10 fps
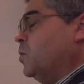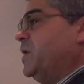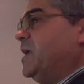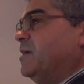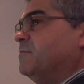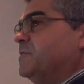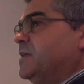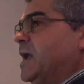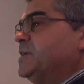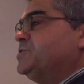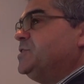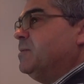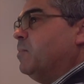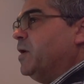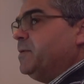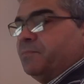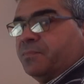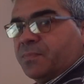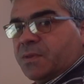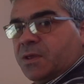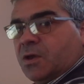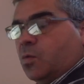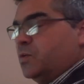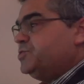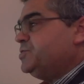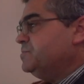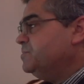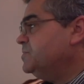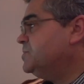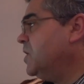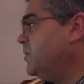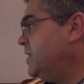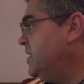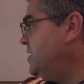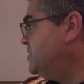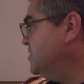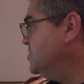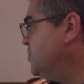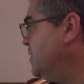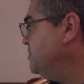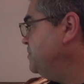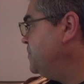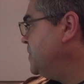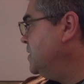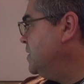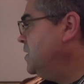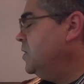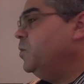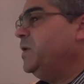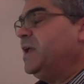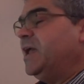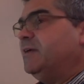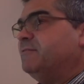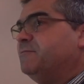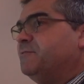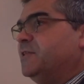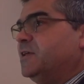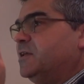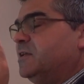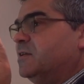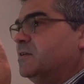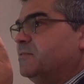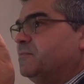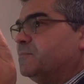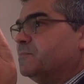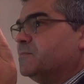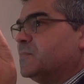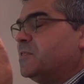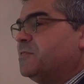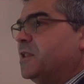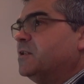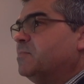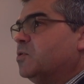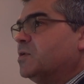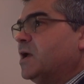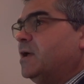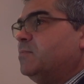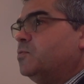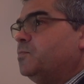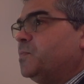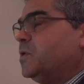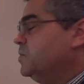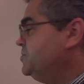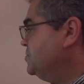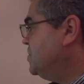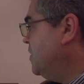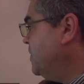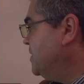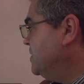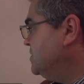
we have the HDMI, which is going here to this one. We have the Thunderbolt cable, which is going